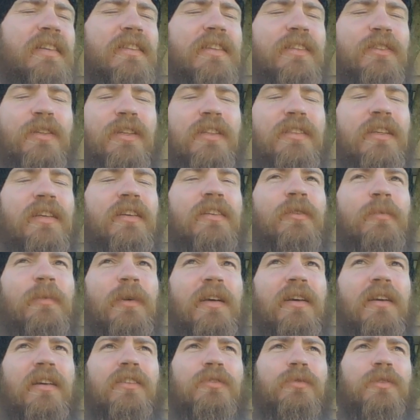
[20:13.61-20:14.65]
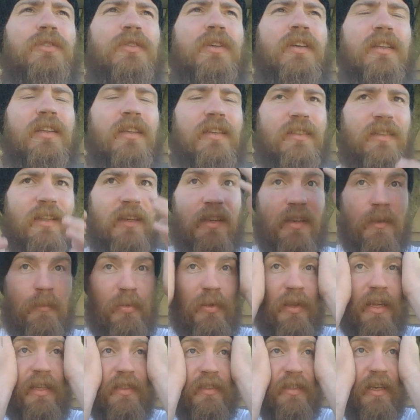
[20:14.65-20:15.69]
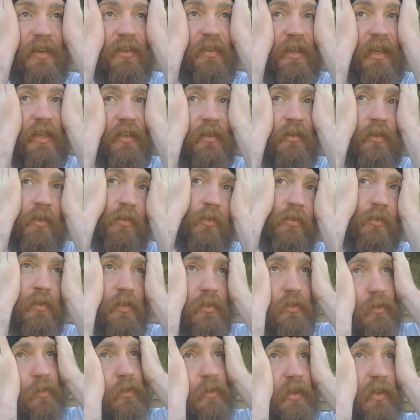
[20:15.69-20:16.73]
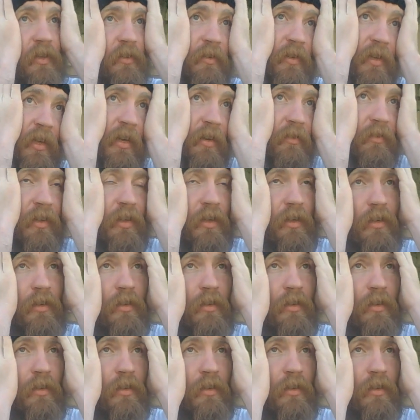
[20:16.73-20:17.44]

And they try to say, "Oh my gosh, we tried." It plays out like the whole story of in heaven, like,